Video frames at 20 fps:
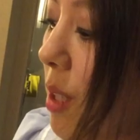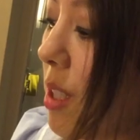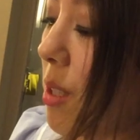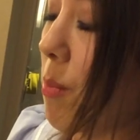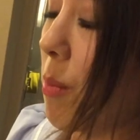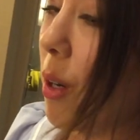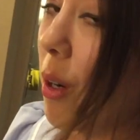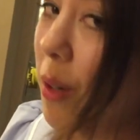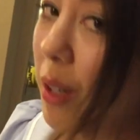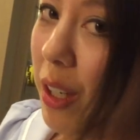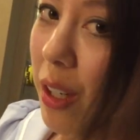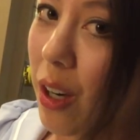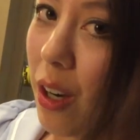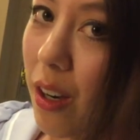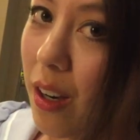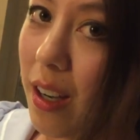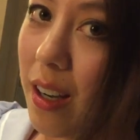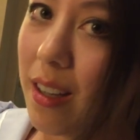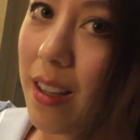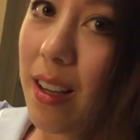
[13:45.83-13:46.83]
these
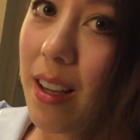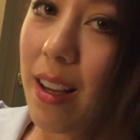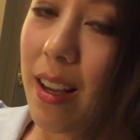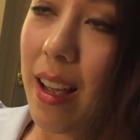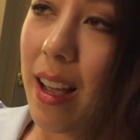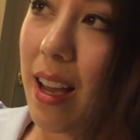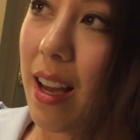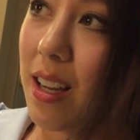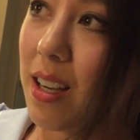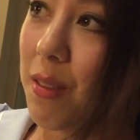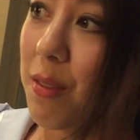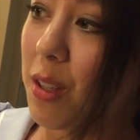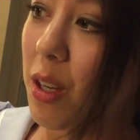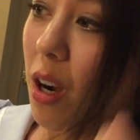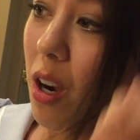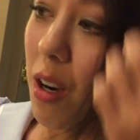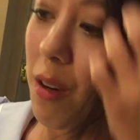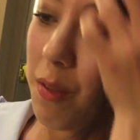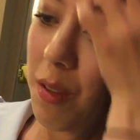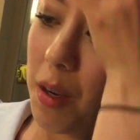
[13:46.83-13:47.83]
Purikura, and if you
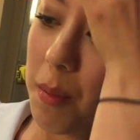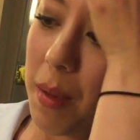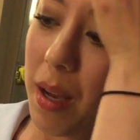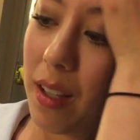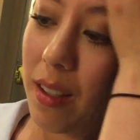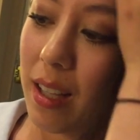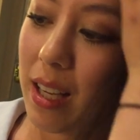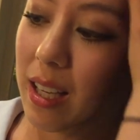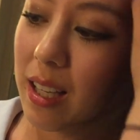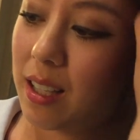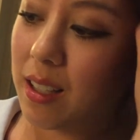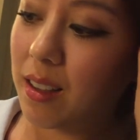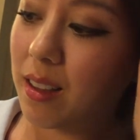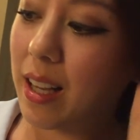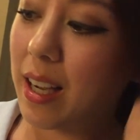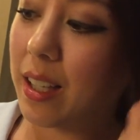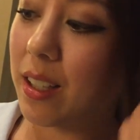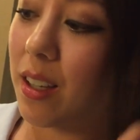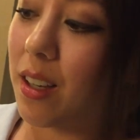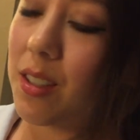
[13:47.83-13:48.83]
are from LA like